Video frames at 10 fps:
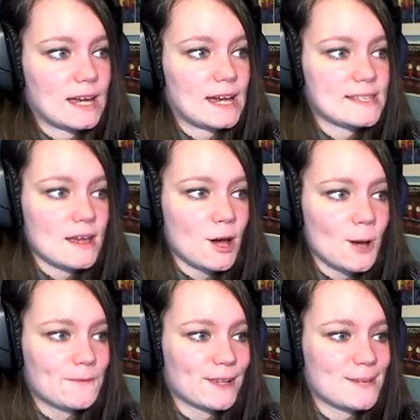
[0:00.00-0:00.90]
I say
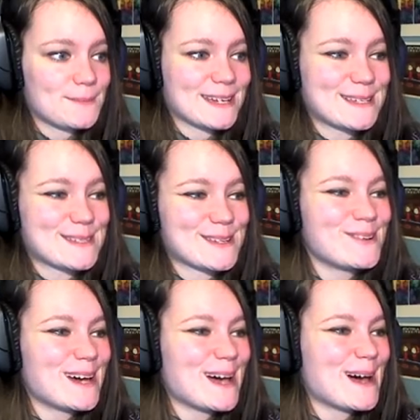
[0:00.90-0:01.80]
hopefully because who
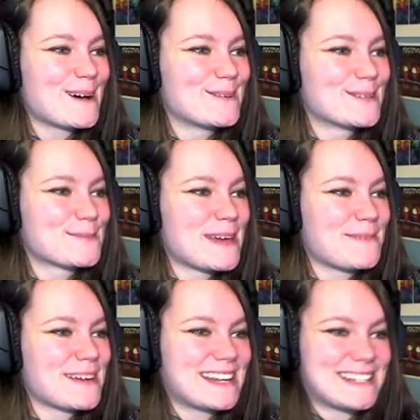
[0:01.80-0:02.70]
knows?
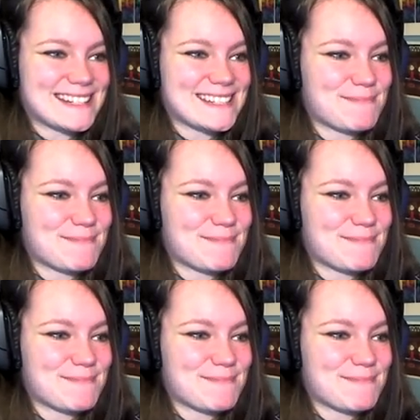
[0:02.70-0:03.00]
Maybe I did